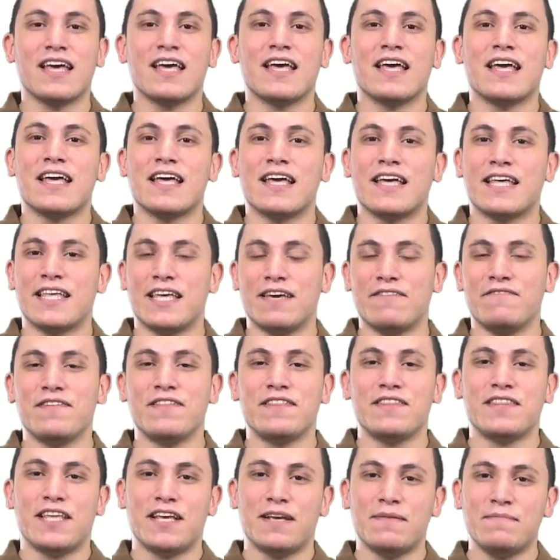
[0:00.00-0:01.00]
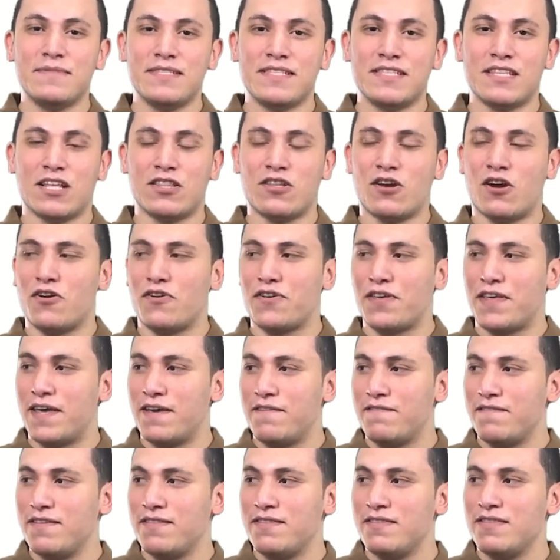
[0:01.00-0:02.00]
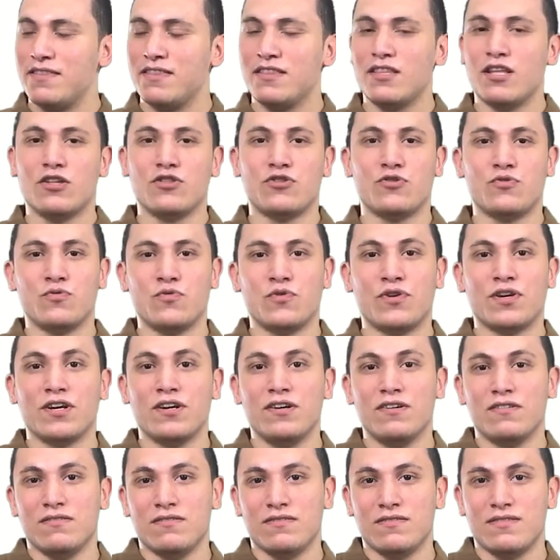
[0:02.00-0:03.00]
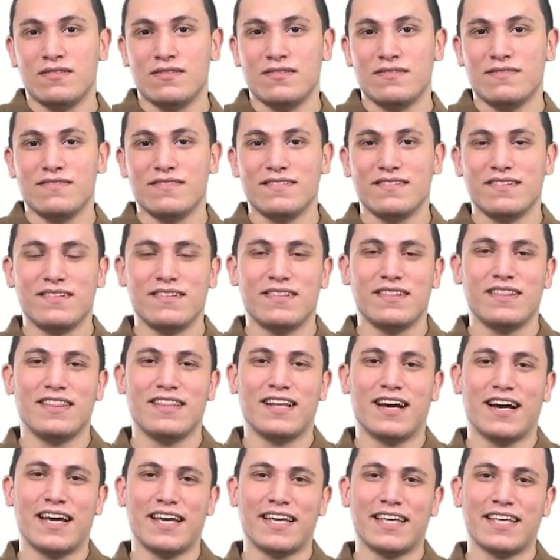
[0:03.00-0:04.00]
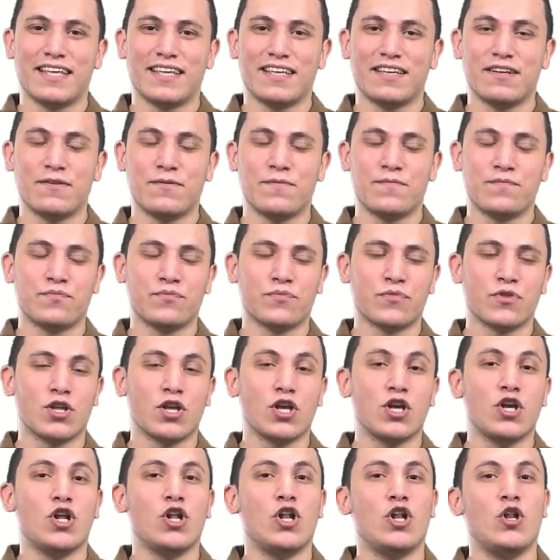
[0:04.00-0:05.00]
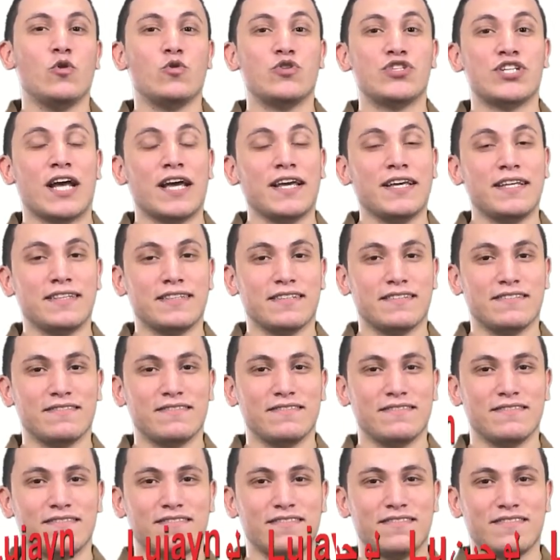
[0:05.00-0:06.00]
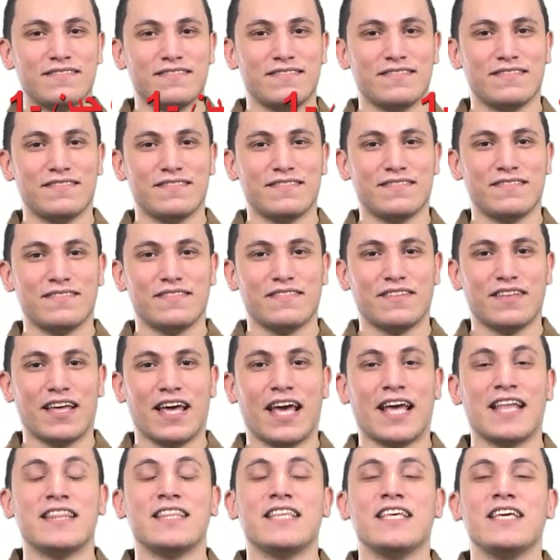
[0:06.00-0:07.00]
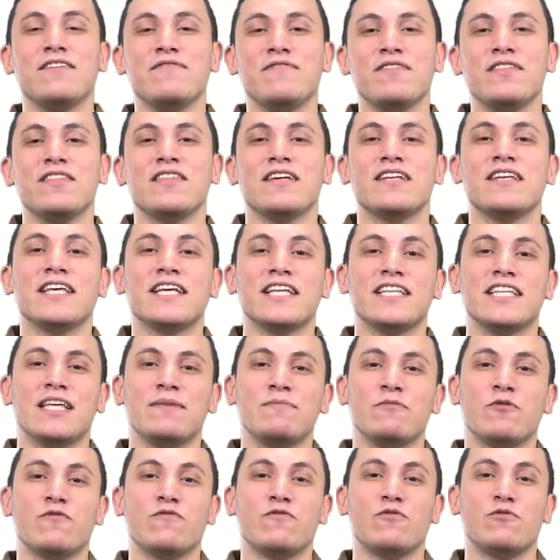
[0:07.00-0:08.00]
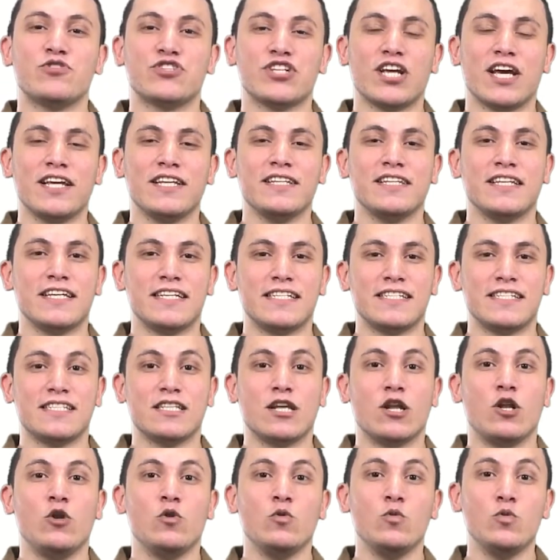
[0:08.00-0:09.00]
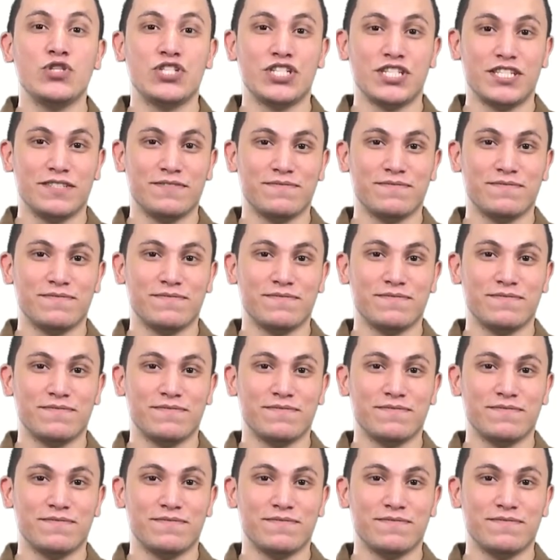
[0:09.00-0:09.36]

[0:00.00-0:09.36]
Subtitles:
Given names that are given to girls, like Lujain. And even the nickname of Lujain is Luji,